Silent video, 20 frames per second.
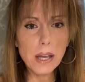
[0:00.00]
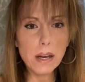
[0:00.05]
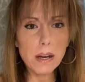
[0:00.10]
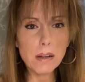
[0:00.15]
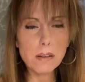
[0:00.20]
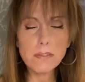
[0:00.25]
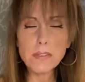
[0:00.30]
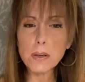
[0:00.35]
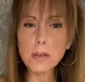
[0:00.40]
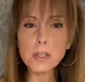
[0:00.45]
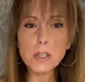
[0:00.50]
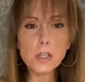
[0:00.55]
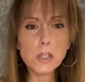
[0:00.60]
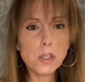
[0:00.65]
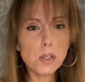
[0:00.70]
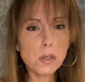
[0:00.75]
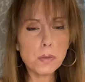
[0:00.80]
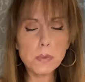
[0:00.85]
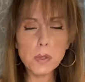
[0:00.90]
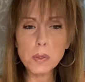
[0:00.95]
very
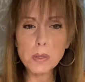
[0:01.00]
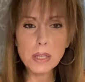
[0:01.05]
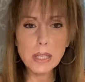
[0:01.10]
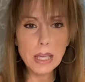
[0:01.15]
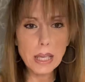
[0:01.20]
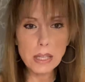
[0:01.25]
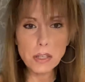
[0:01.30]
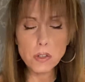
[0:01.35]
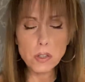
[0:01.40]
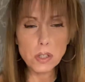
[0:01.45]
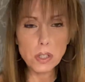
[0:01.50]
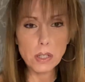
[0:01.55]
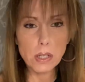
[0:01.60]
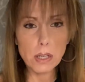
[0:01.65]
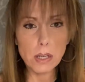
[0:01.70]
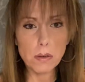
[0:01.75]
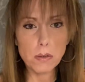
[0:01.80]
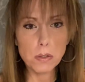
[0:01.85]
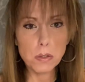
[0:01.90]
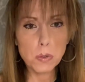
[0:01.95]
good communication
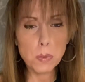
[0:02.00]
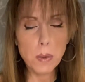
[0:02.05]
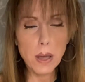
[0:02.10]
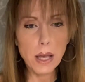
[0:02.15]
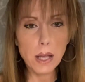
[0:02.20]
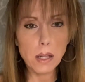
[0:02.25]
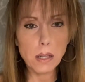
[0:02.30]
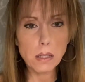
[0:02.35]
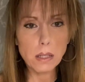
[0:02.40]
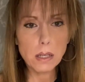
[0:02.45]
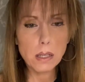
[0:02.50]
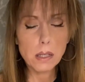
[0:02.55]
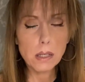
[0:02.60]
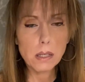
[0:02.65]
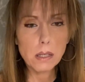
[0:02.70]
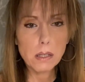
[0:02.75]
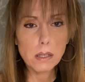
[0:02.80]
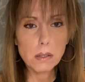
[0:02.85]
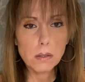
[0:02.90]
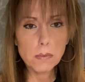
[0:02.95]
here as well,
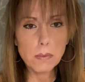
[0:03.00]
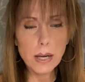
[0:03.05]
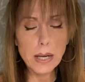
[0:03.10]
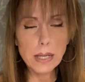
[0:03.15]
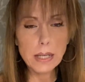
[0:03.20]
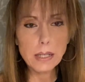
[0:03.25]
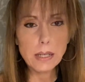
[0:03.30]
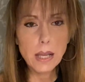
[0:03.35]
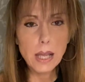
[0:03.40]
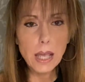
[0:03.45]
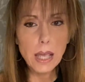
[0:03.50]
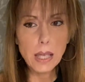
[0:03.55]
right?